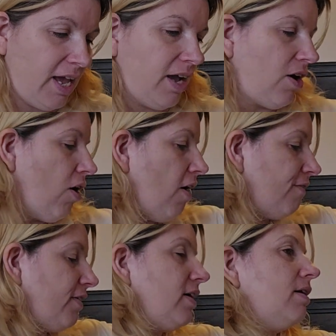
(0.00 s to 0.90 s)
a
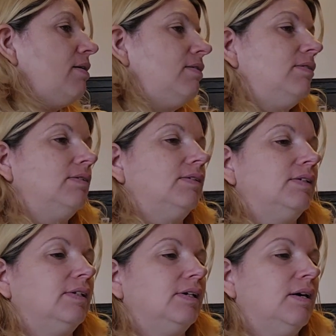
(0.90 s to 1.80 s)
coffee
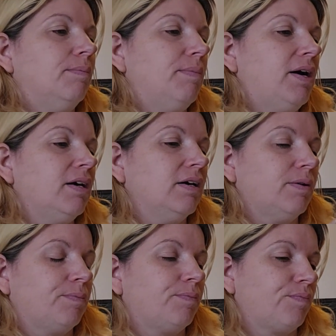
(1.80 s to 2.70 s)
mug,
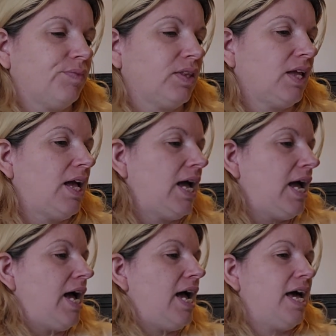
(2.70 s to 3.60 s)

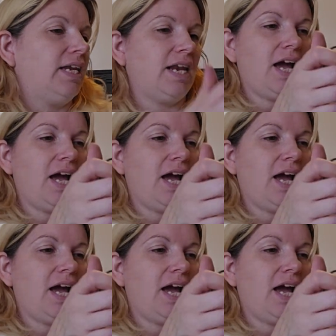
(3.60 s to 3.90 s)
and it